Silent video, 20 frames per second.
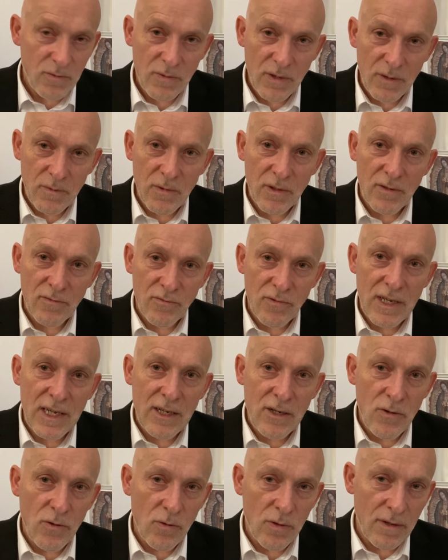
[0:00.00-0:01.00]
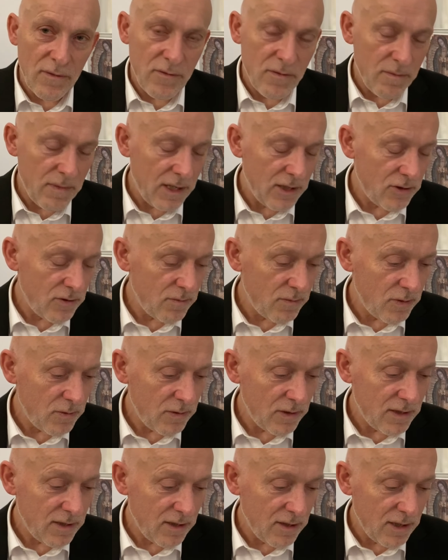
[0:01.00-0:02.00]
We want to recall information, but we
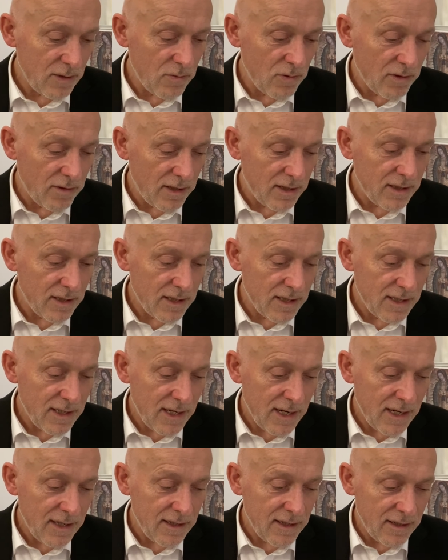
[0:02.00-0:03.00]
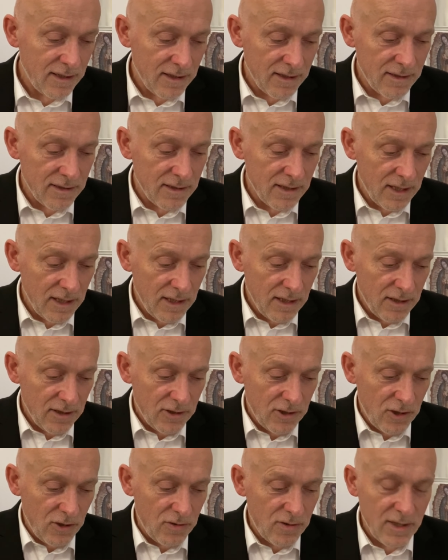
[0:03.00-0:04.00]
certainly want to understand it, and
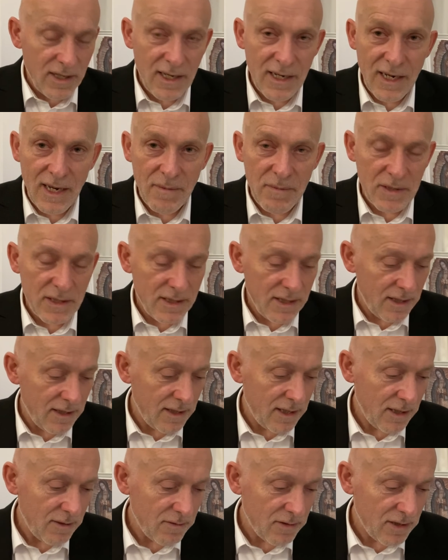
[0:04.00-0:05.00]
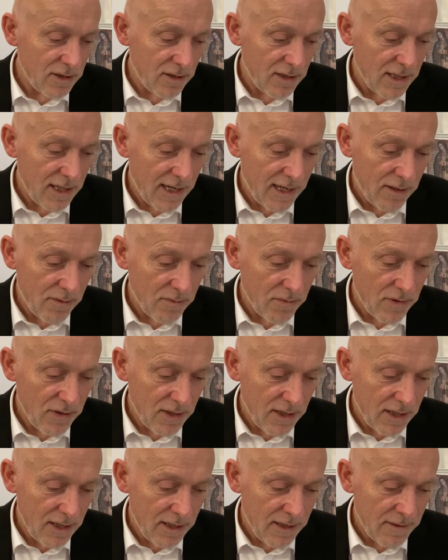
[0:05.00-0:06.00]
using that lama technique will certainly help
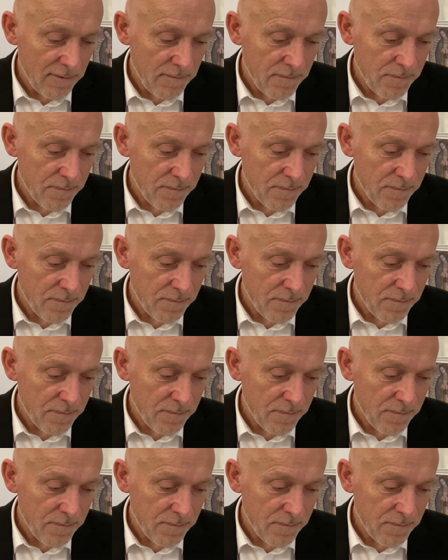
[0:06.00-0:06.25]
there.